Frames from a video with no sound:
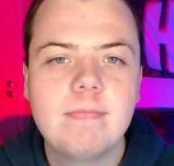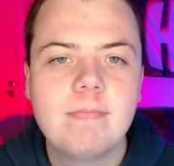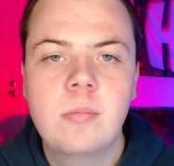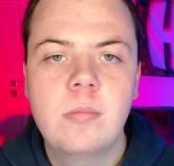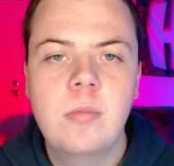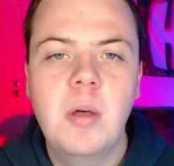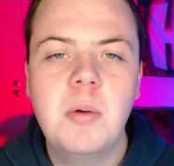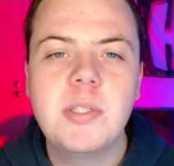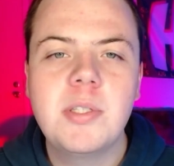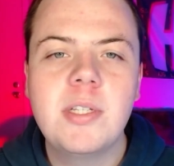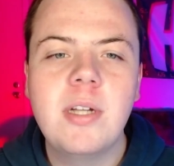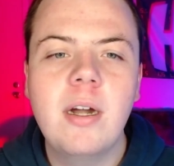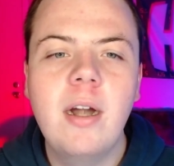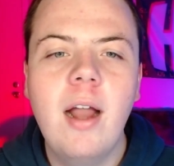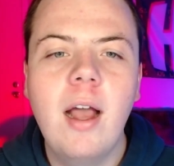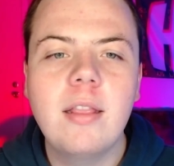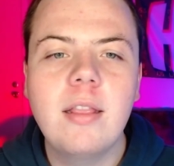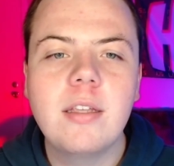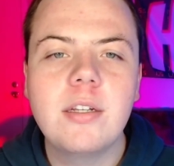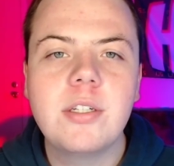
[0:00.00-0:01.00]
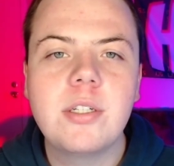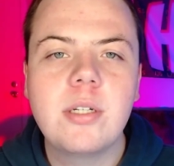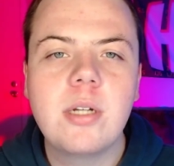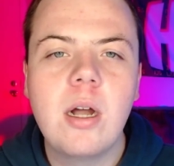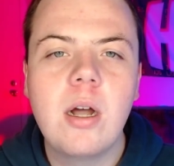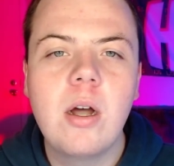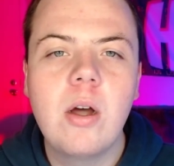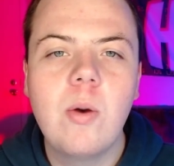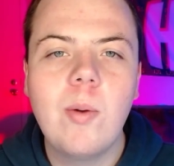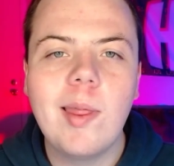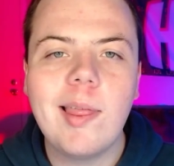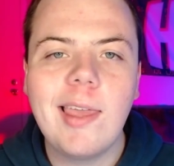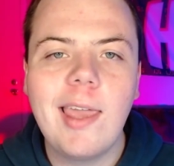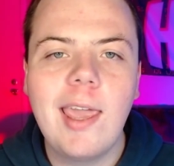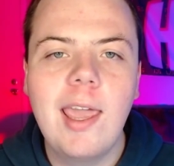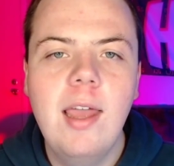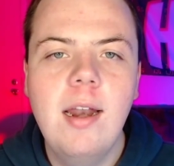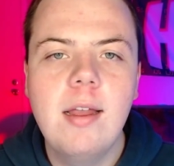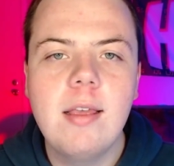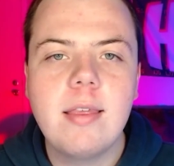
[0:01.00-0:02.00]
Now we start out the show with
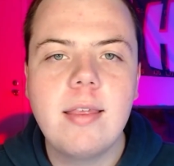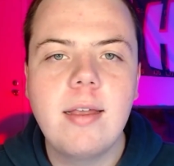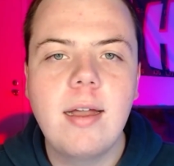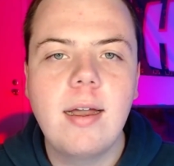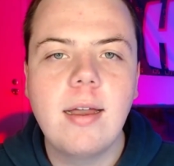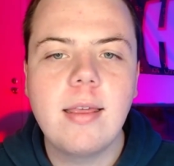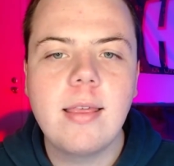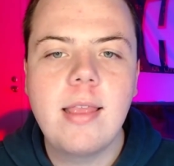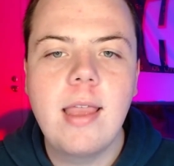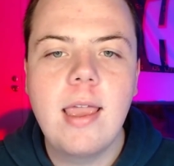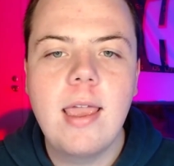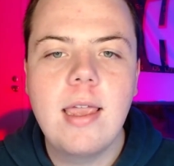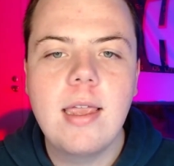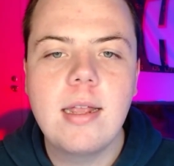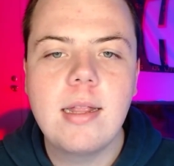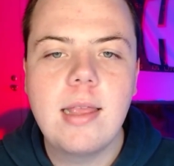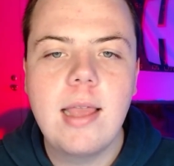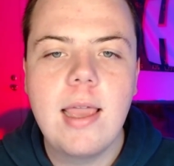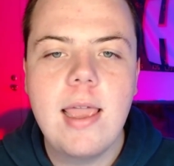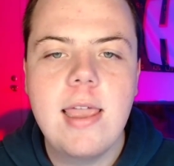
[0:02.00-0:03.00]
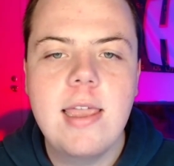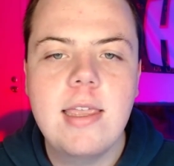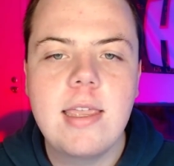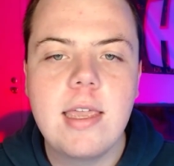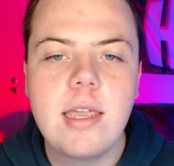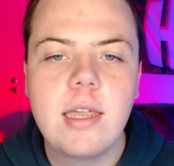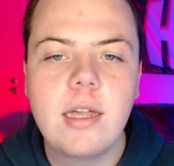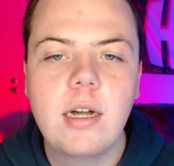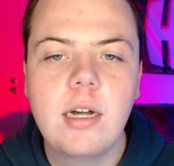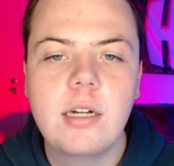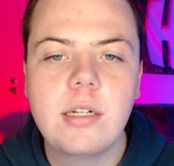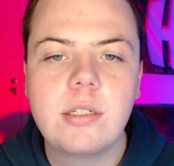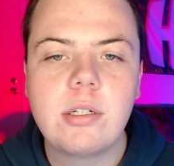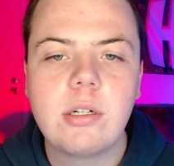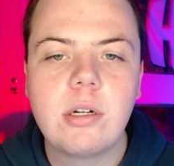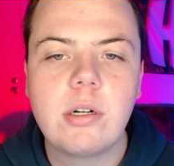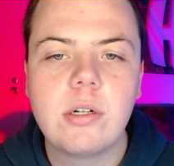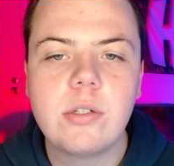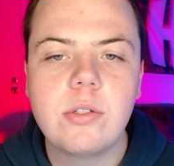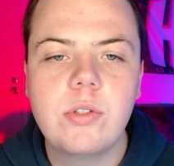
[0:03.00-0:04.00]
Kennesaw State taking on
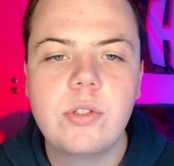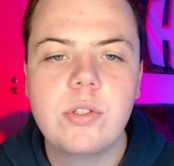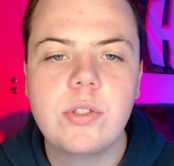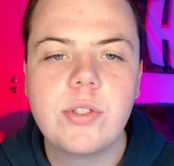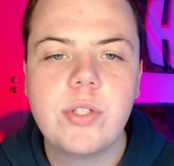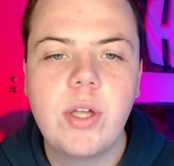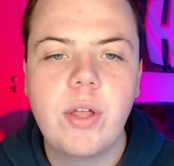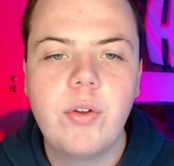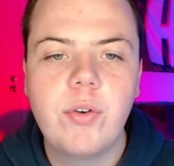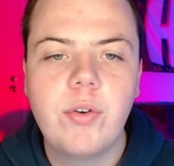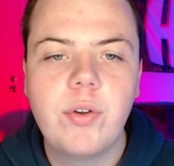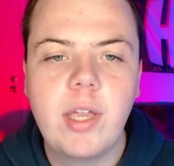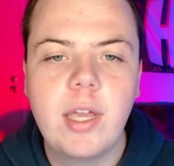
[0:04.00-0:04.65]
Charleston Southern.